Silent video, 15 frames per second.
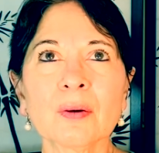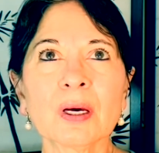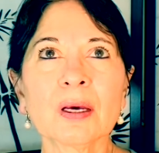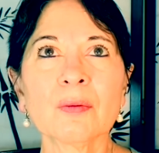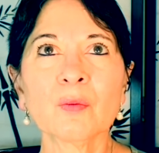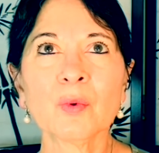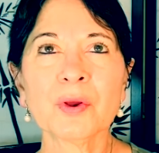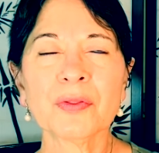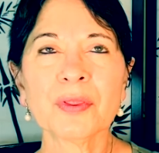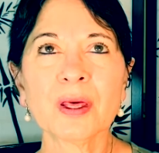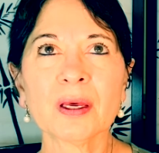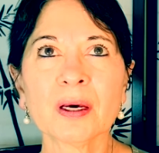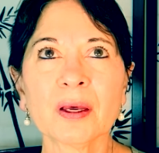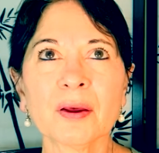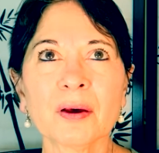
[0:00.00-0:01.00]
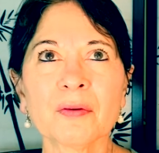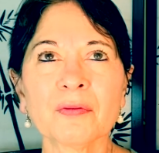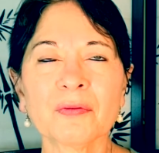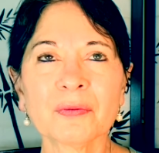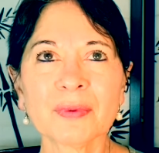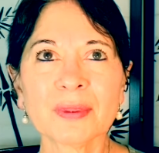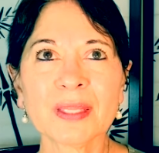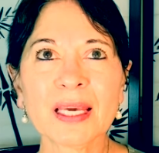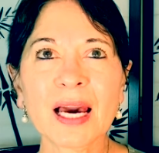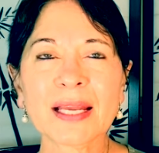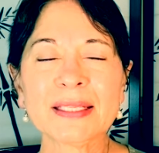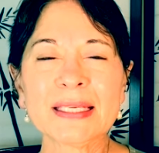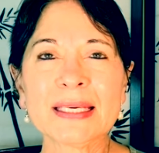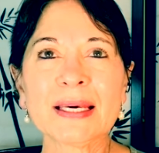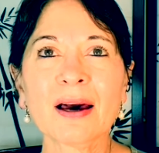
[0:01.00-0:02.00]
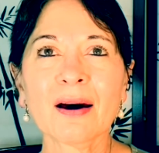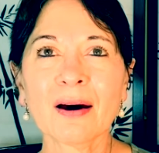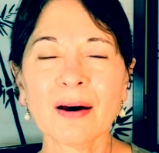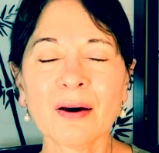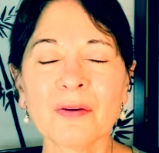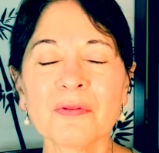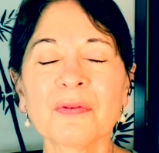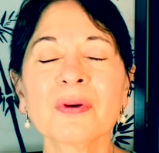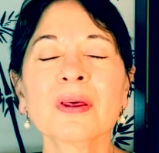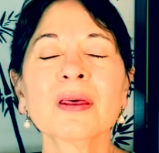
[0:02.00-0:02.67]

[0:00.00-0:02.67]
with uh, the idea of